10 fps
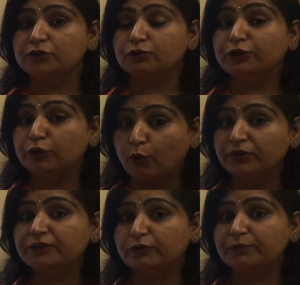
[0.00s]
So
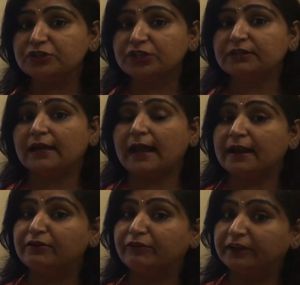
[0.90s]
encode information
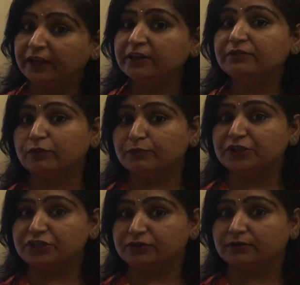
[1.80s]
and retain
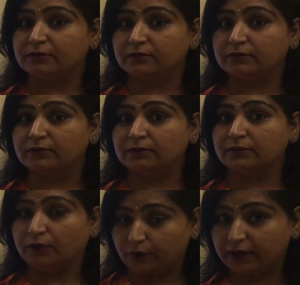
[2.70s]
information.
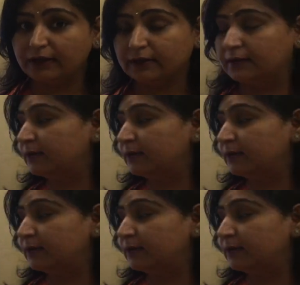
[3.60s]
Okay.